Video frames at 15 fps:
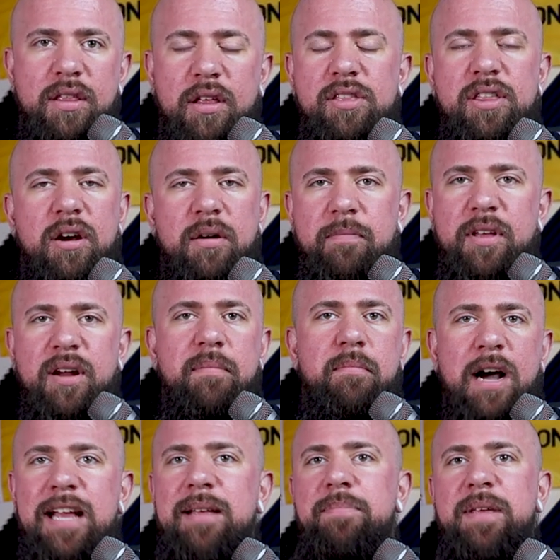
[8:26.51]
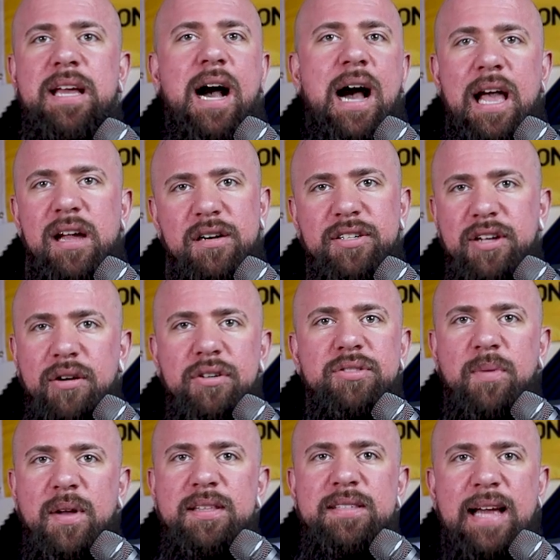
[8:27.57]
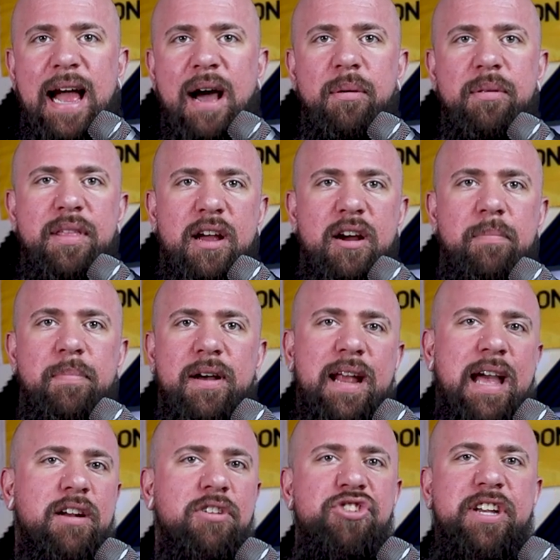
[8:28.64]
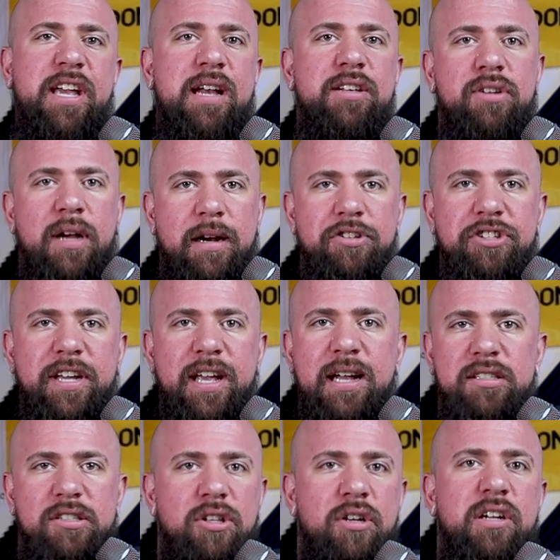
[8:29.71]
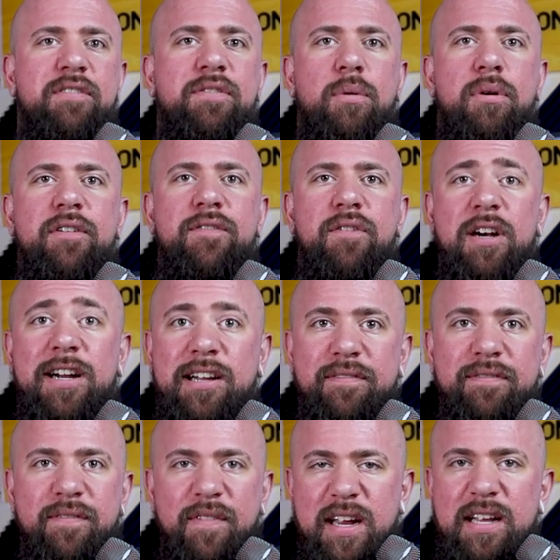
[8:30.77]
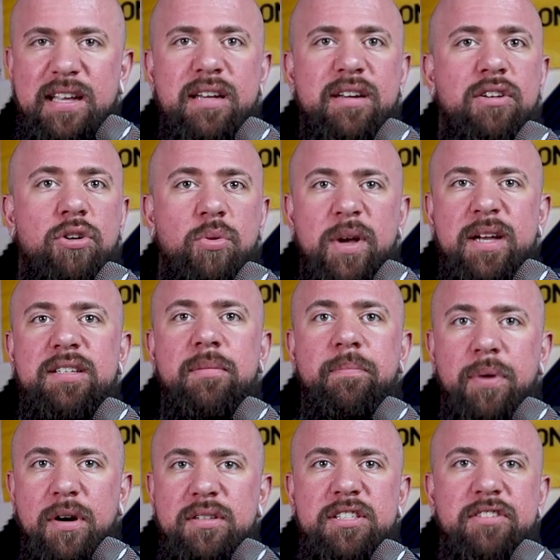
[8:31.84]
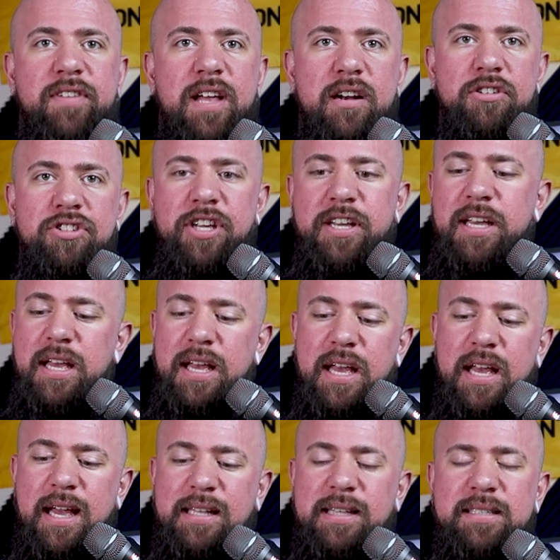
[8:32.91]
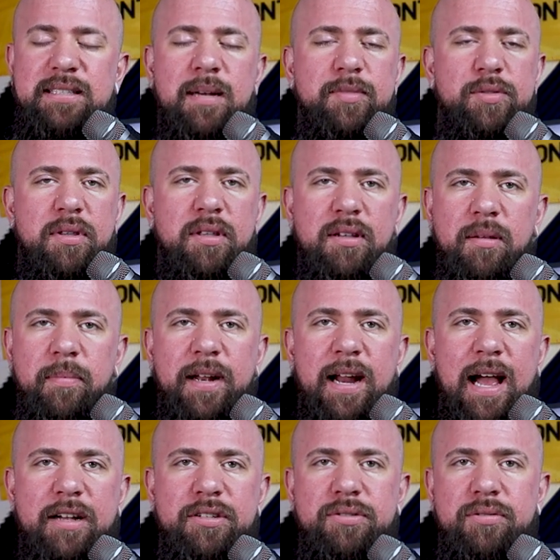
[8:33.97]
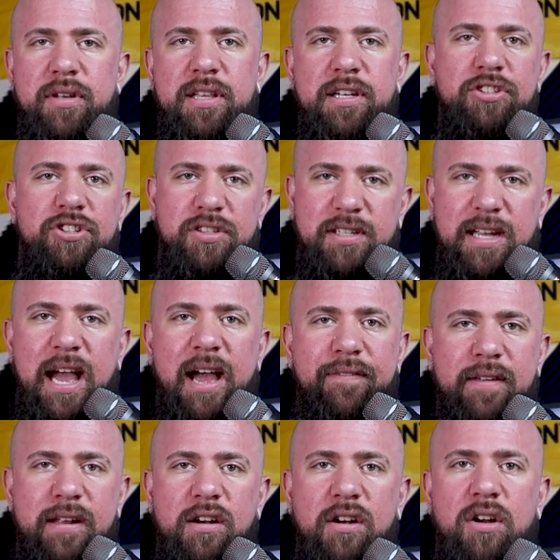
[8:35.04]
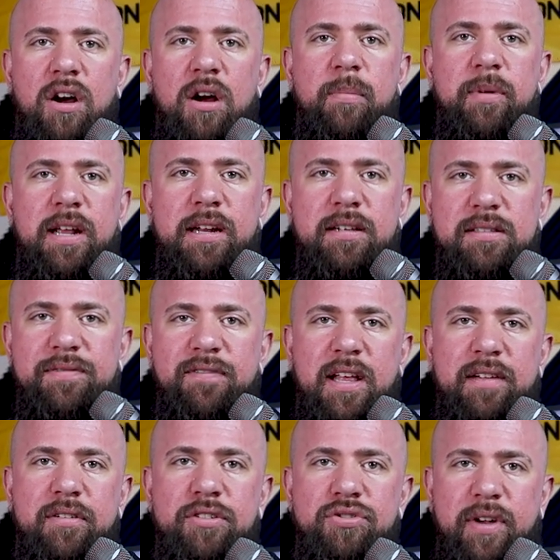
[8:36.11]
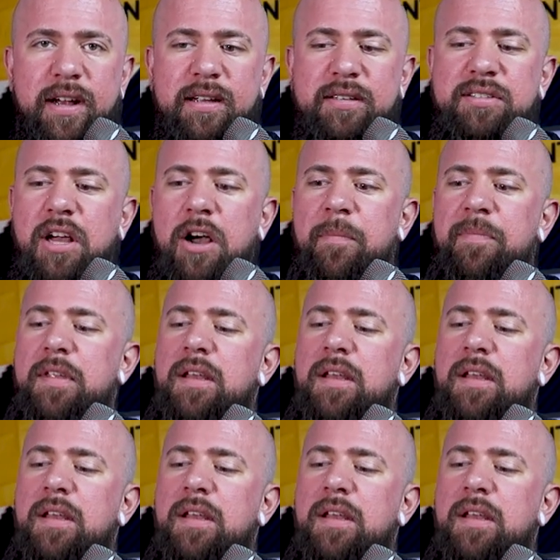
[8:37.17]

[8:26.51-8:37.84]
there might be higher dose ones out there, but energy cans are energy cans. You're looking for it for a convenient, quick burst of energy. And this comes with a little bit extra than just caffeine and a carbonated flavored drink. So